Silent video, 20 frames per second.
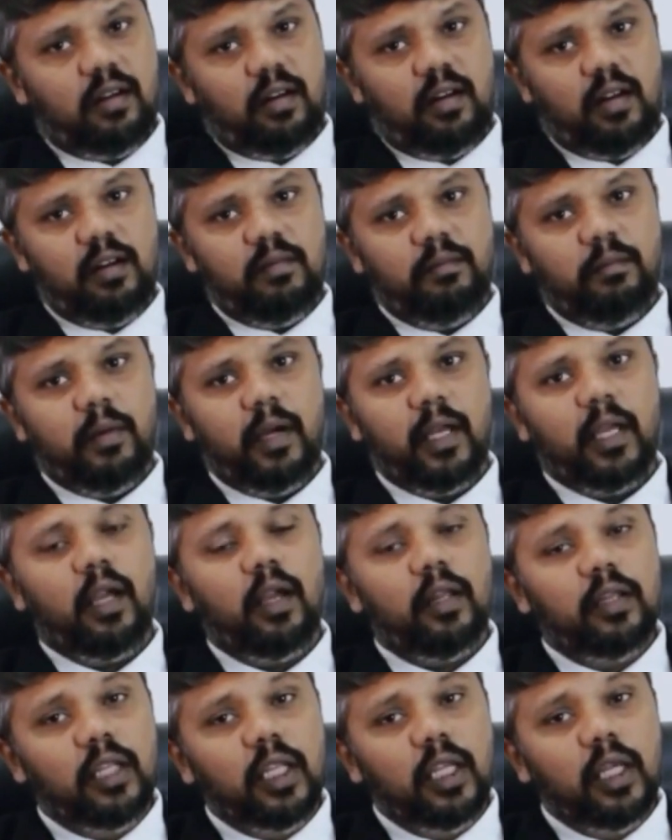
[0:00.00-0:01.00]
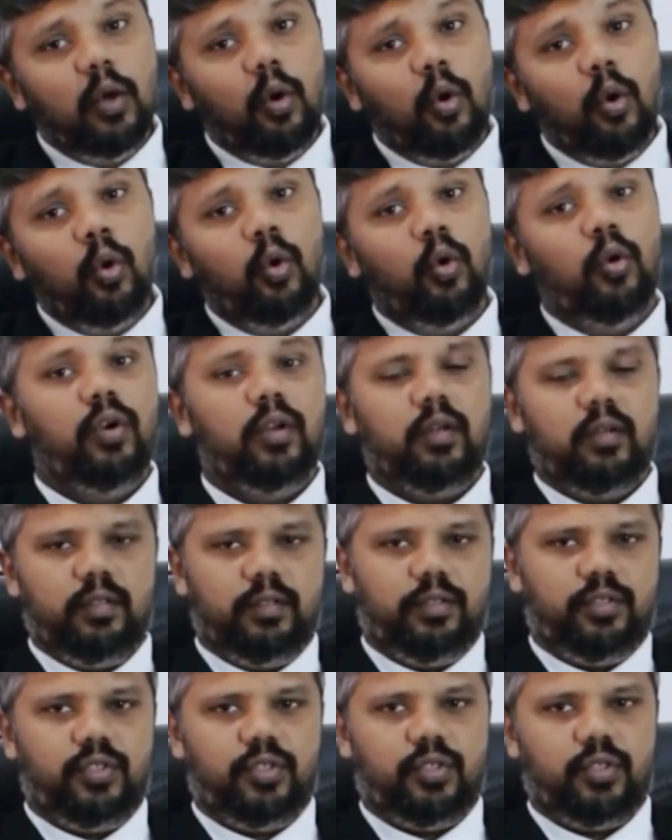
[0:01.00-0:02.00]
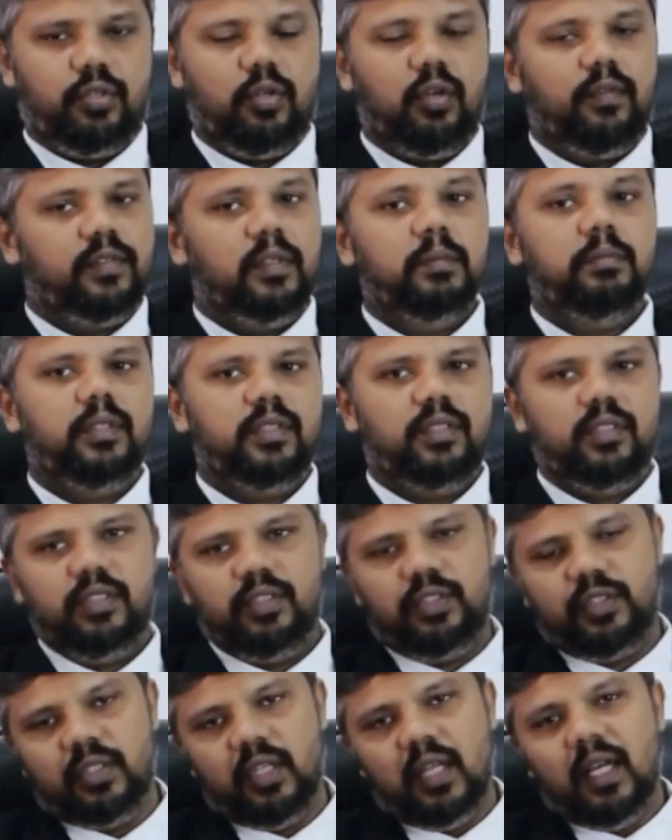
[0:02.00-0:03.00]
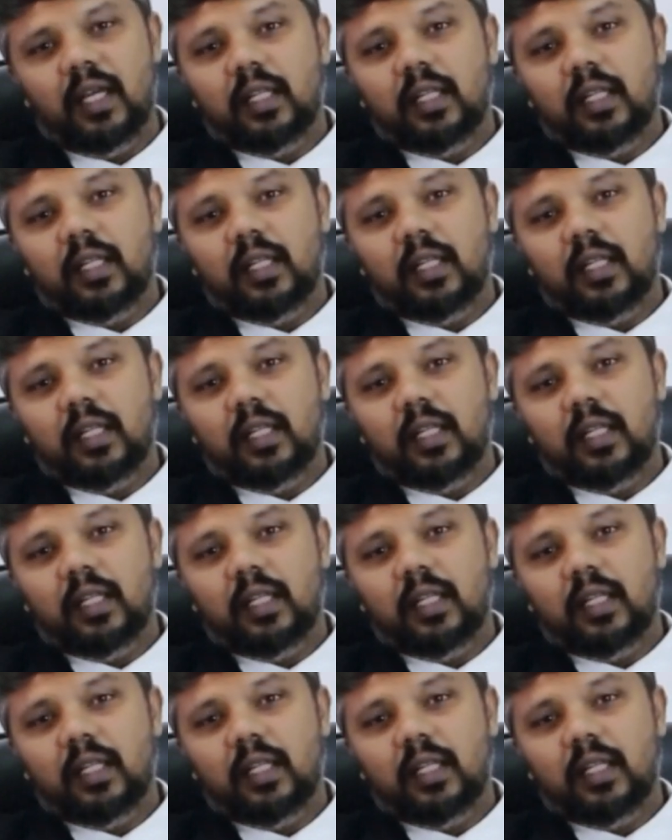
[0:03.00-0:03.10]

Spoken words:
run by the owners of the business.